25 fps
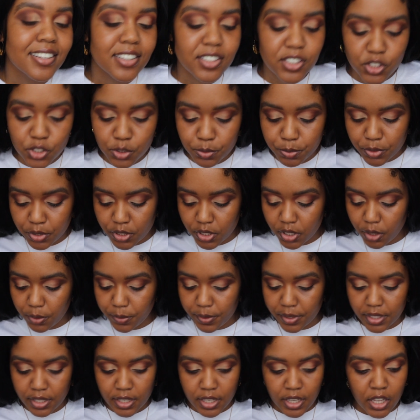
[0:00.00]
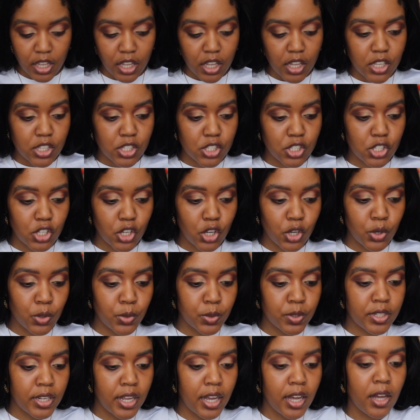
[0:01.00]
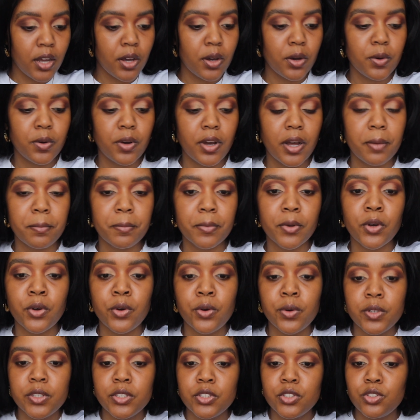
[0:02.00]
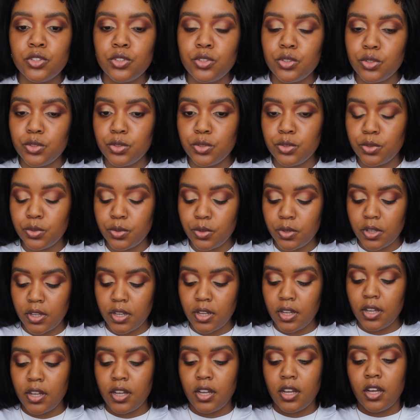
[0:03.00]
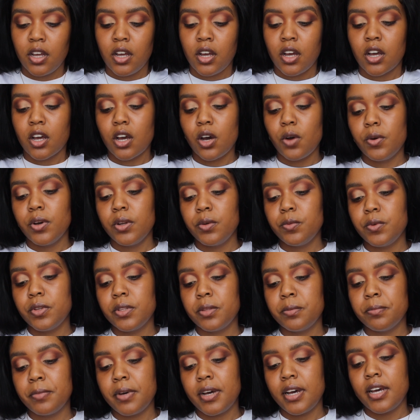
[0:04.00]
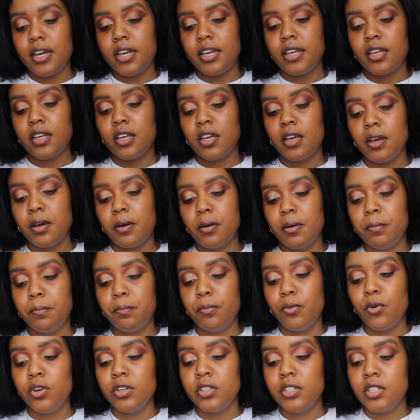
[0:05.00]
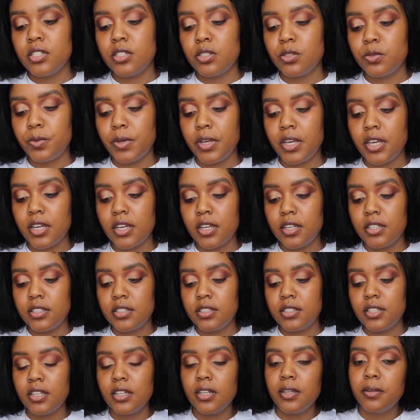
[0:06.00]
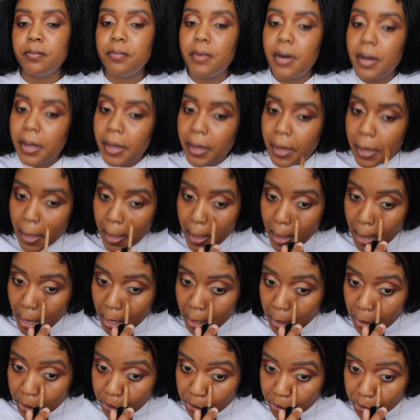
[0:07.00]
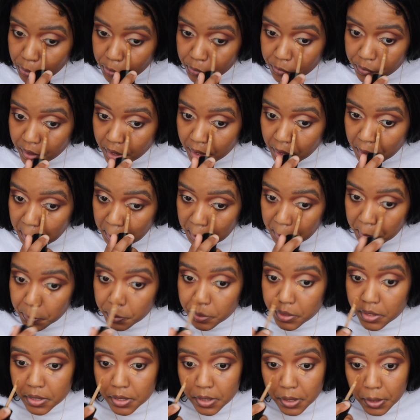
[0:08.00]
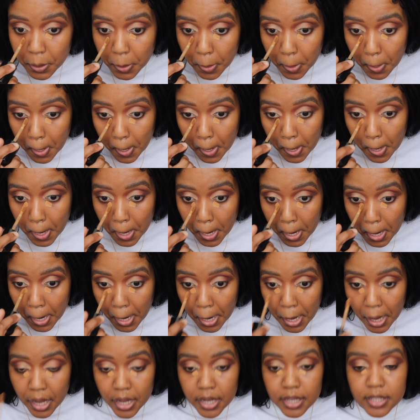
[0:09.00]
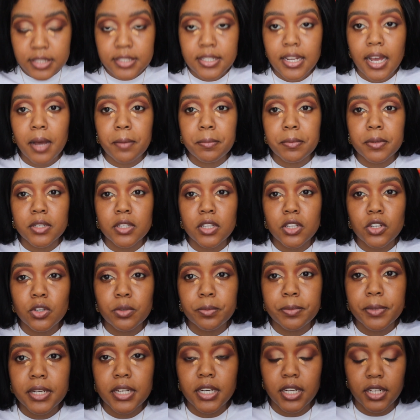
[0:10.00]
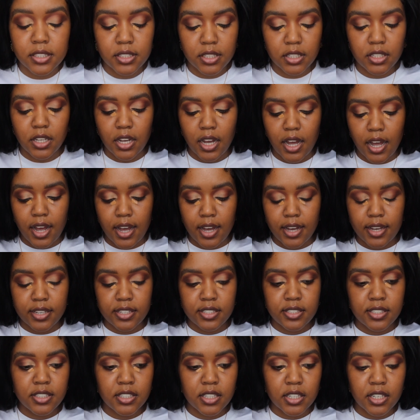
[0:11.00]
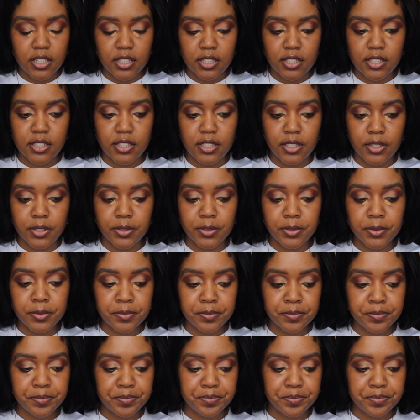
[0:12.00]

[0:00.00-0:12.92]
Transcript: Super glowy. So now I'm going to go in with my Born This Way concealer by Too Faced. We're just gonna dab a little bit under the eyes to conceal.